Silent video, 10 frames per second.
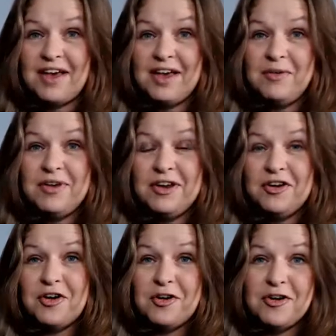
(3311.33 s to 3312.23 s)
I would
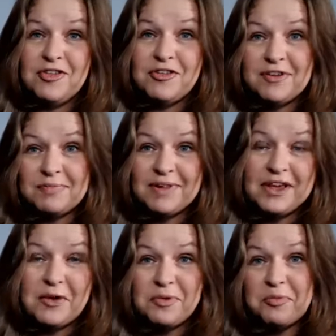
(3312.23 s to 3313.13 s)
encourage you to
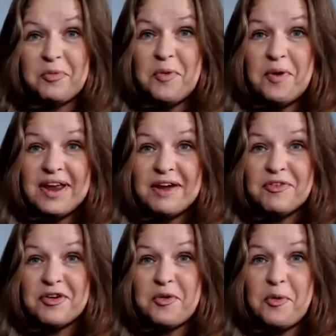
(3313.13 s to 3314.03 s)
play it with
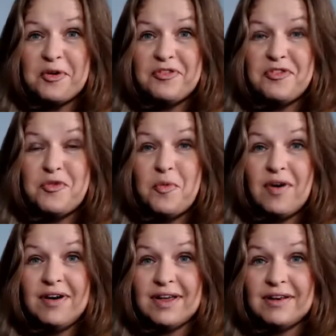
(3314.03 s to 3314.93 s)
whatever chords you
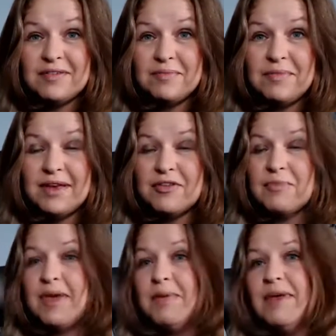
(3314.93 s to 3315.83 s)
want, because
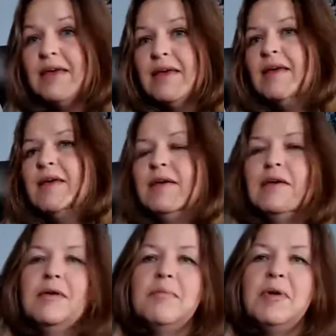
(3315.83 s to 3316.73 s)
maybe
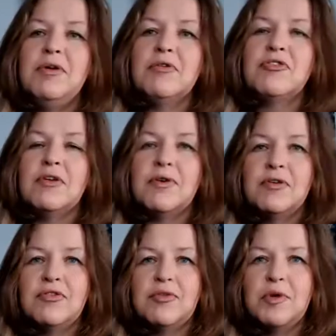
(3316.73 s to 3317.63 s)
Maybe you're sitting
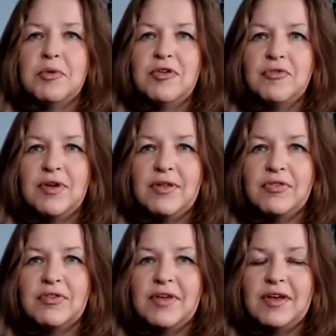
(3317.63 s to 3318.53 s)
around somewhere with your
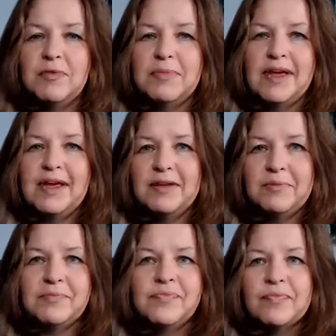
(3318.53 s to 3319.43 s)
friends and you're playing,
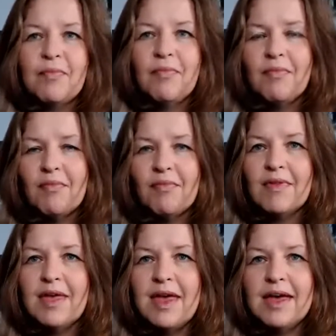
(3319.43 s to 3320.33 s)

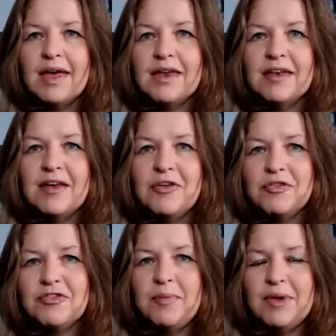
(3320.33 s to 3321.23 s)
and they're
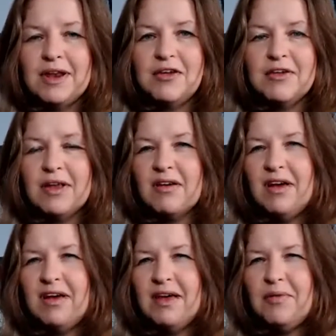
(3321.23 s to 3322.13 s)
strumming, and you're like, oh,
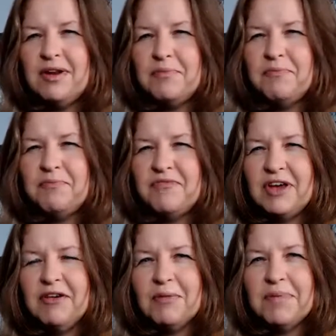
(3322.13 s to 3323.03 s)
I want a
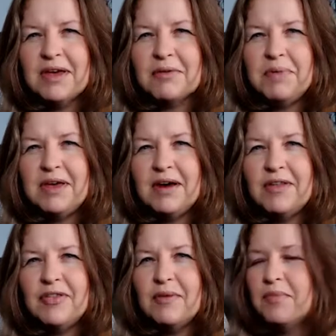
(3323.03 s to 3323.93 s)
finger pick
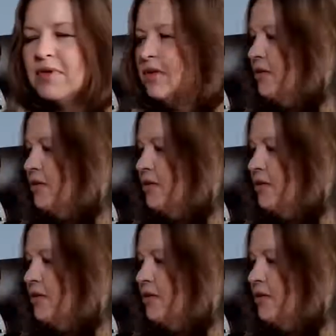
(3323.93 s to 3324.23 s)
behind them.